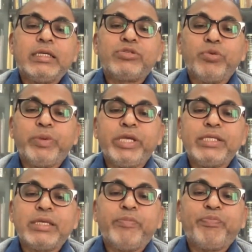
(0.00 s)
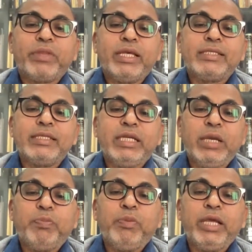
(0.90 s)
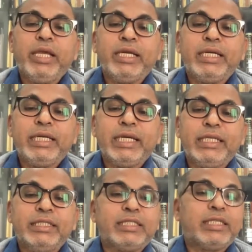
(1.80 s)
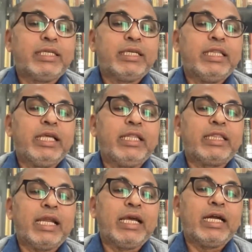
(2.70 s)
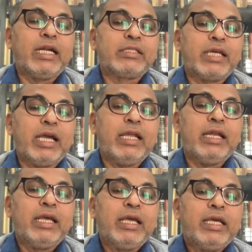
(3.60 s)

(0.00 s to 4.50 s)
Sufism is deeply entrenched in the Telangana soil